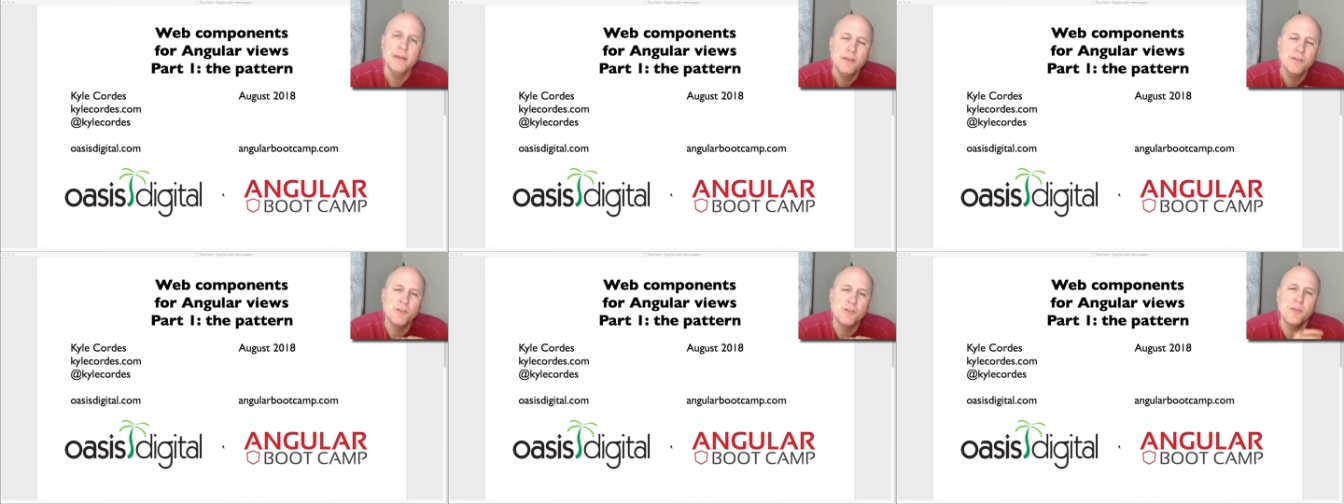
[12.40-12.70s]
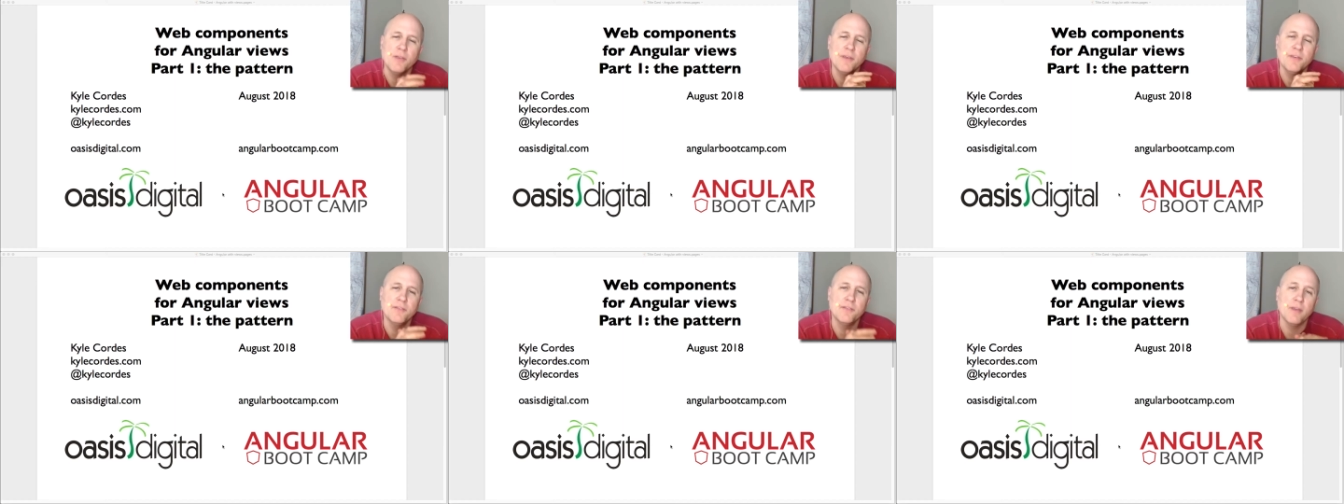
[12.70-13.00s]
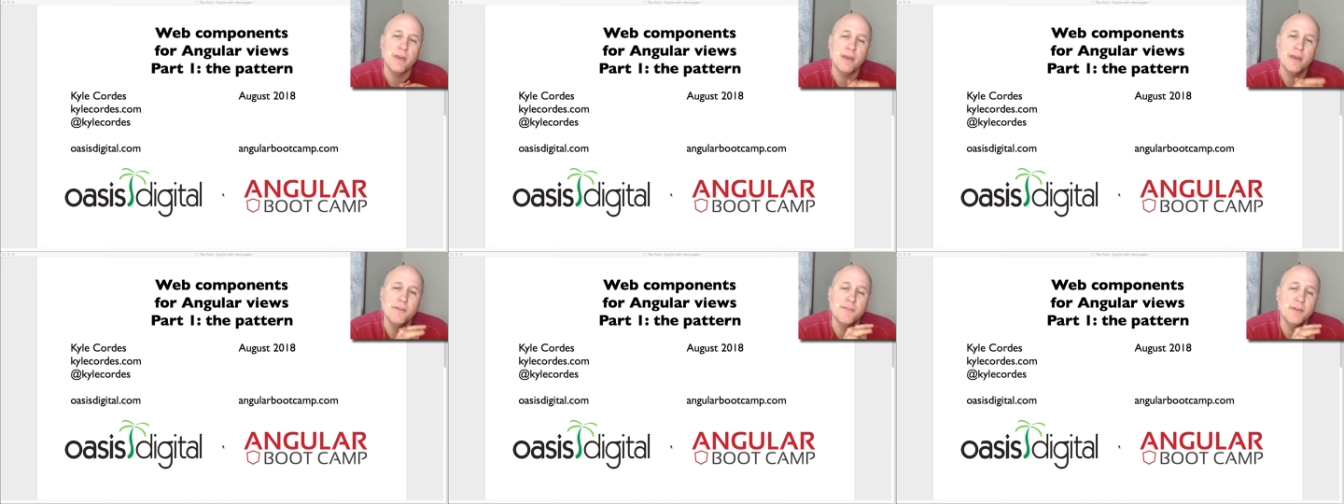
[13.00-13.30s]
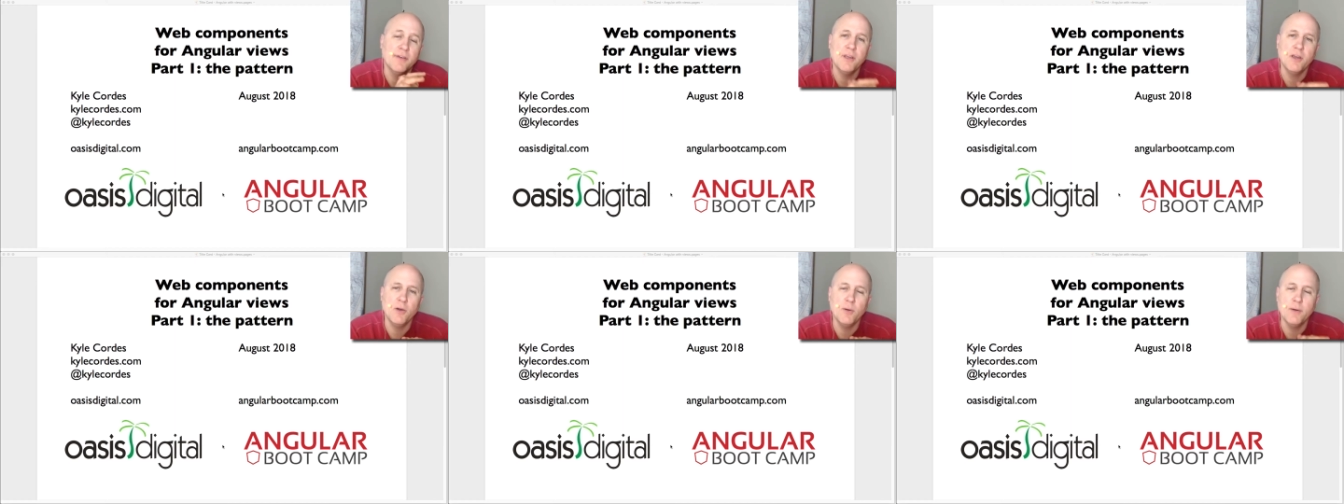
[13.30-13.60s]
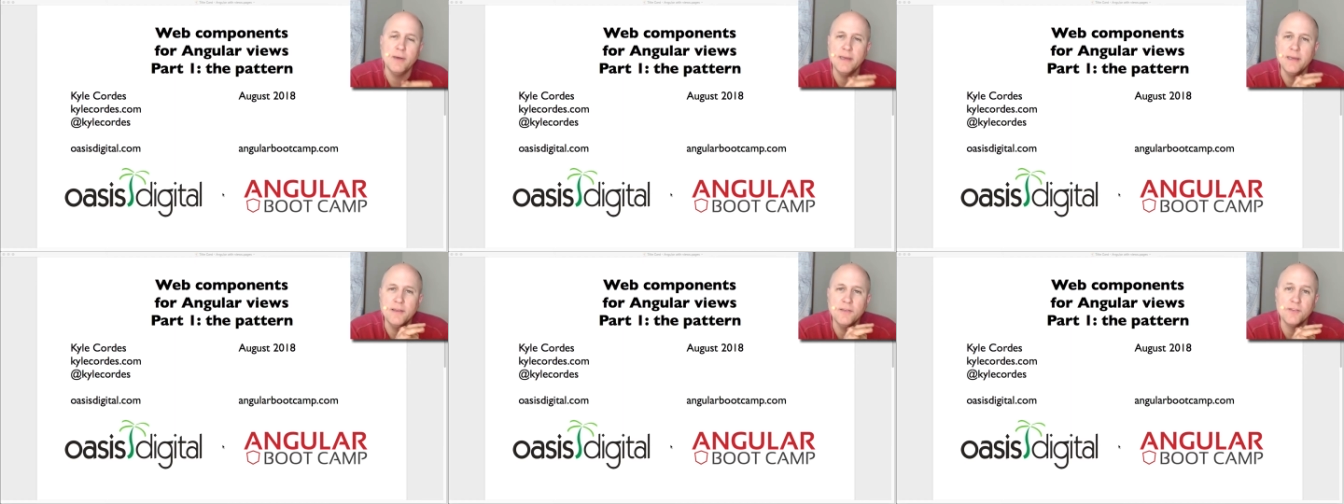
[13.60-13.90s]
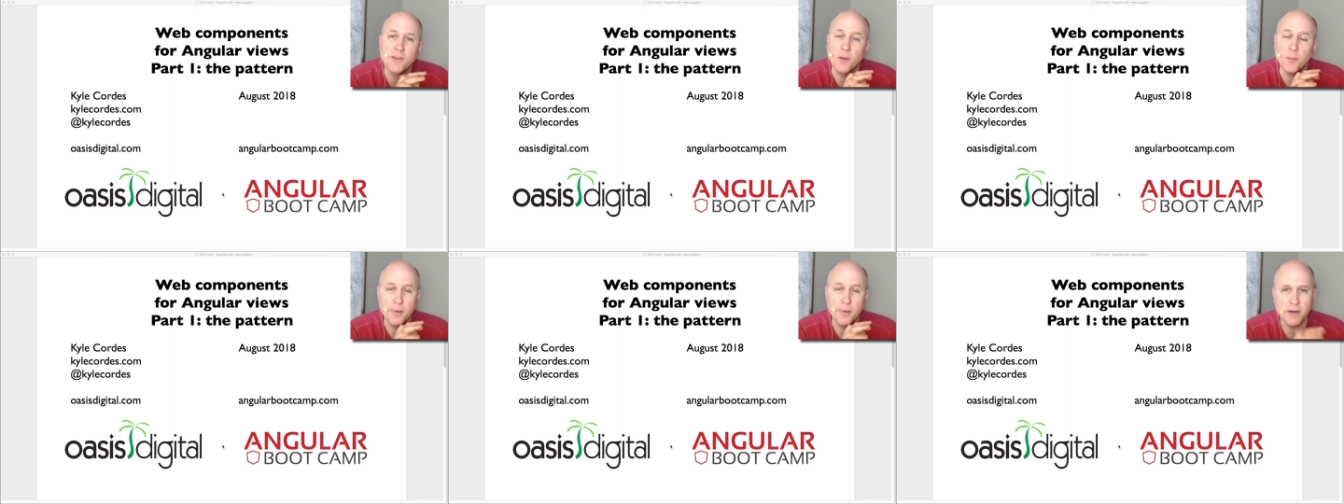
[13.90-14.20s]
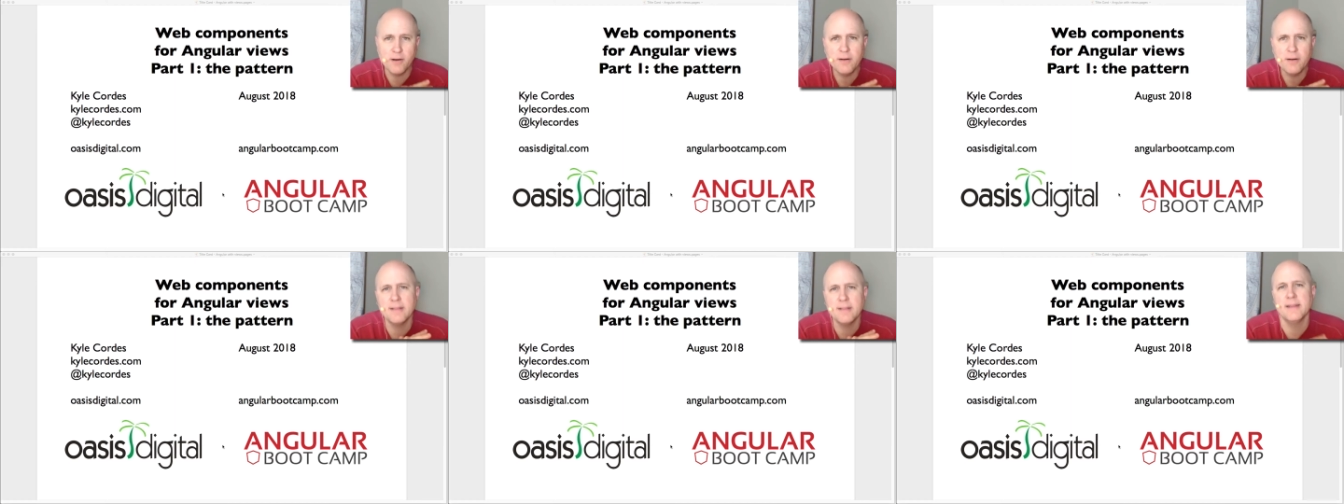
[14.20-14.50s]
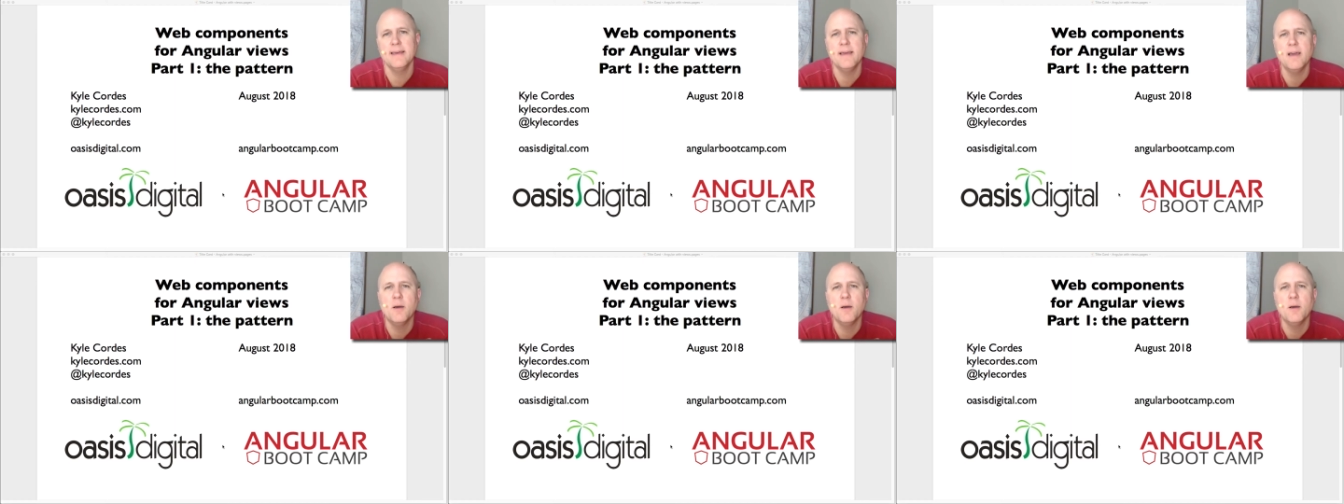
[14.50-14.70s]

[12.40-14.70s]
So this video is apparently